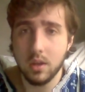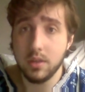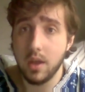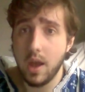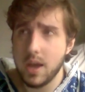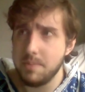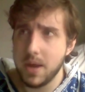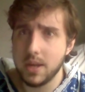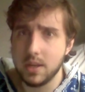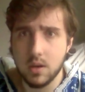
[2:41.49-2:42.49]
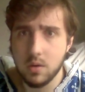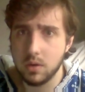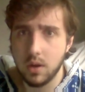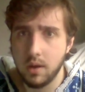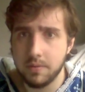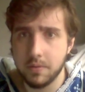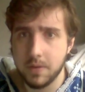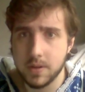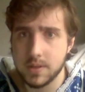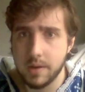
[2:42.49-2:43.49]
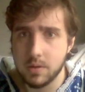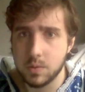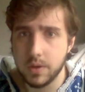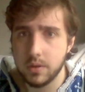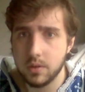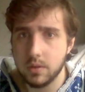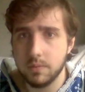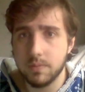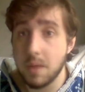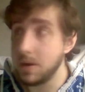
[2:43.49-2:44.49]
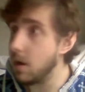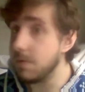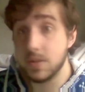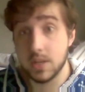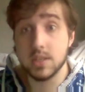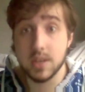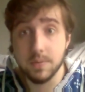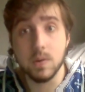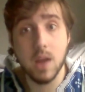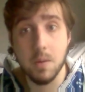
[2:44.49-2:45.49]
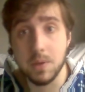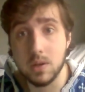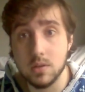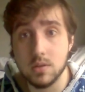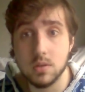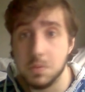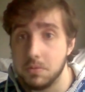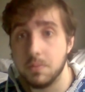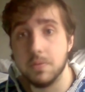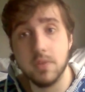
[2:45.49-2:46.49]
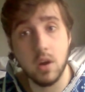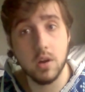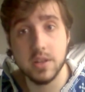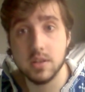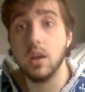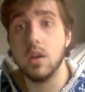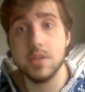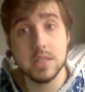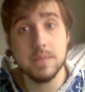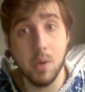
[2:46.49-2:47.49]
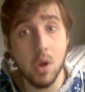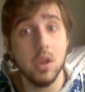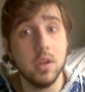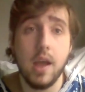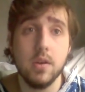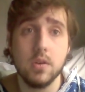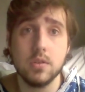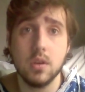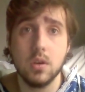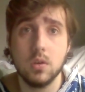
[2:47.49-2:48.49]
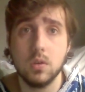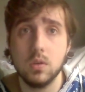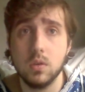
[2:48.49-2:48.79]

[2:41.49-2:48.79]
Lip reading: that I barely knew a lot of the friends I was with. I mean, obviously it's different now because some of them have gone, it's a lot smaller. And also,